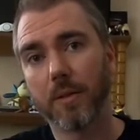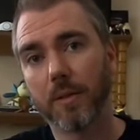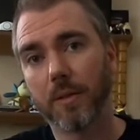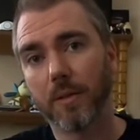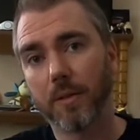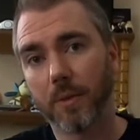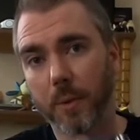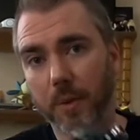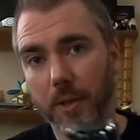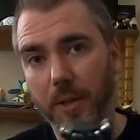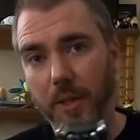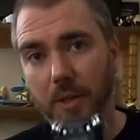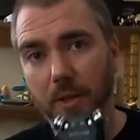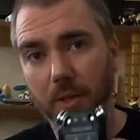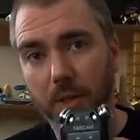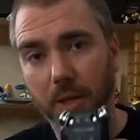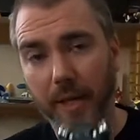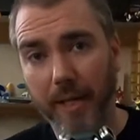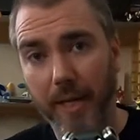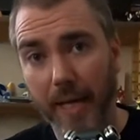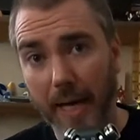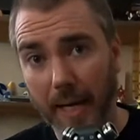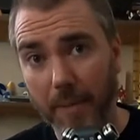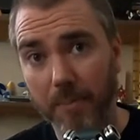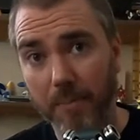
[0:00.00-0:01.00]
so it can
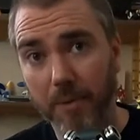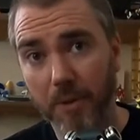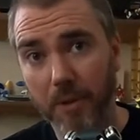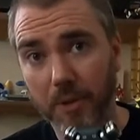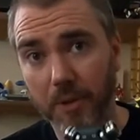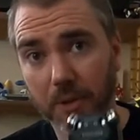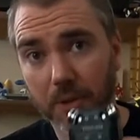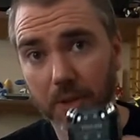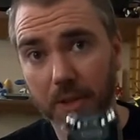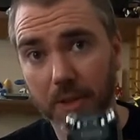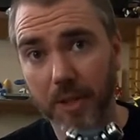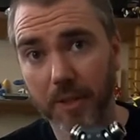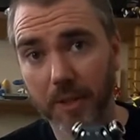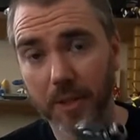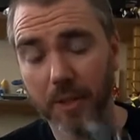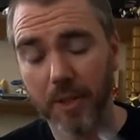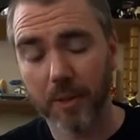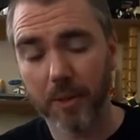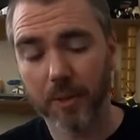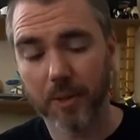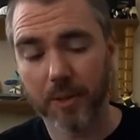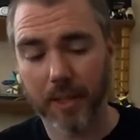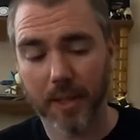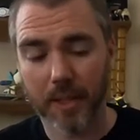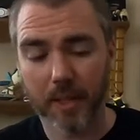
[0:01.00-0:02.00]
capture
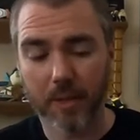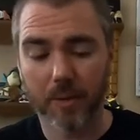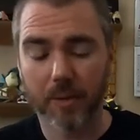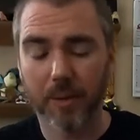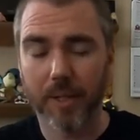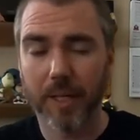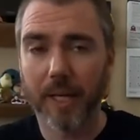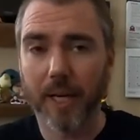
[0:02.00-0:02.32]
stereo sound.